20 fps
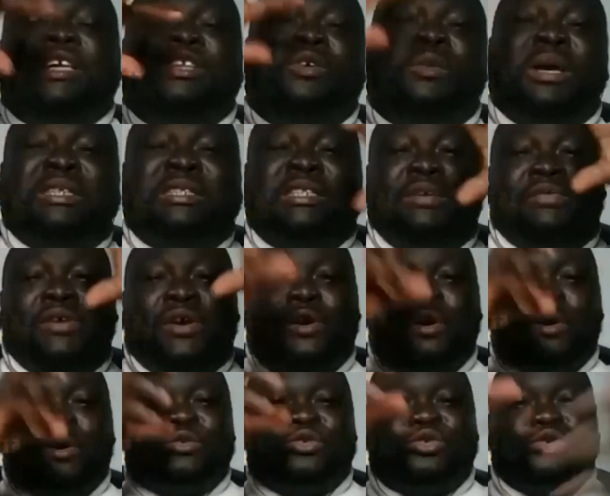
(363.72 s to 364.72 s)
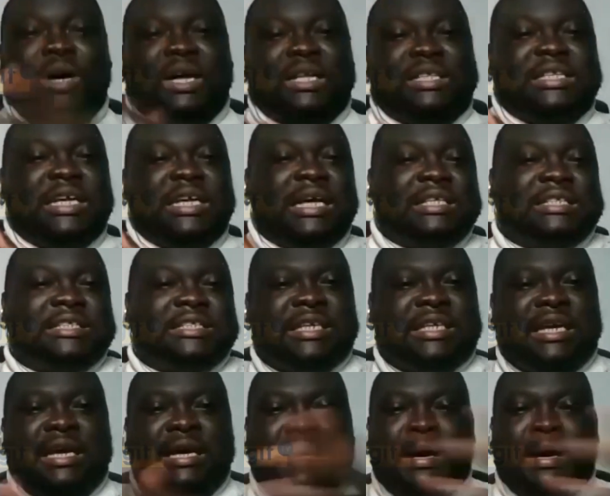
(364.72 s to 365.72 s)
it's always difficult to attach
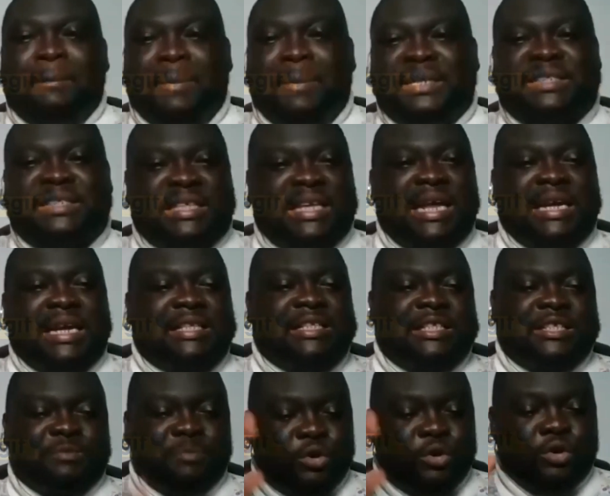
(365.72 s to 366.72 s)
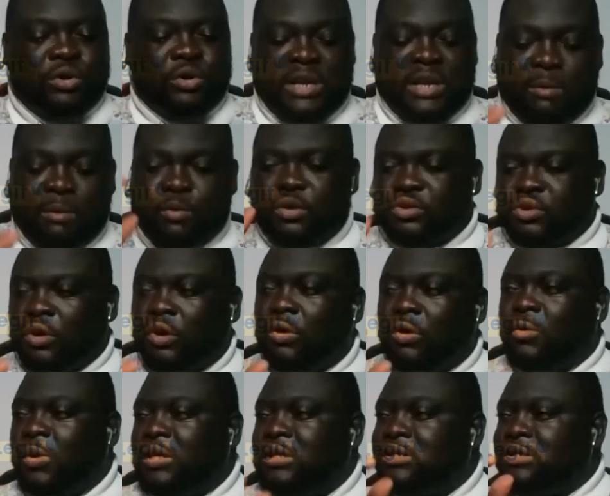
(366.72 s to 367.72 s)
personalities, but your name was
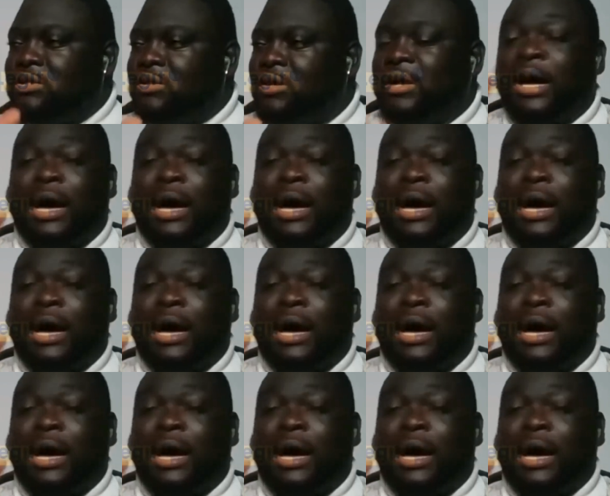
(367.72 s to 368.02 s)
always.